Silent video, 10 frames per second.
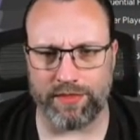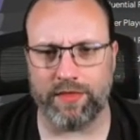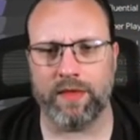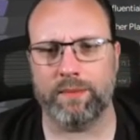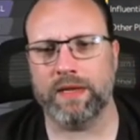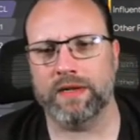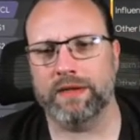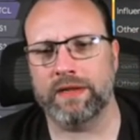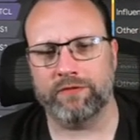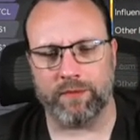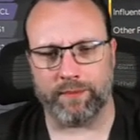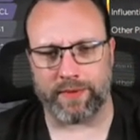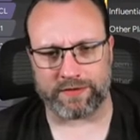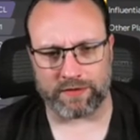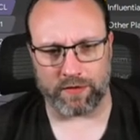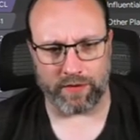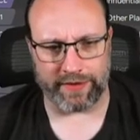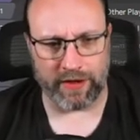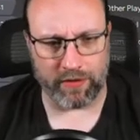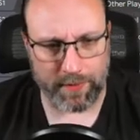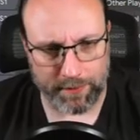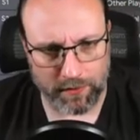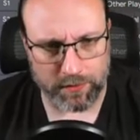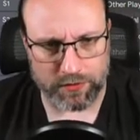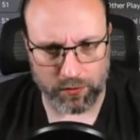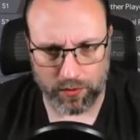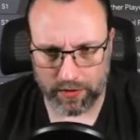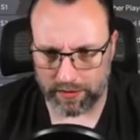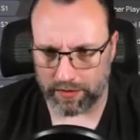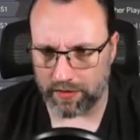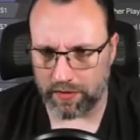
They beat a team from Mexico. I can't remember which one.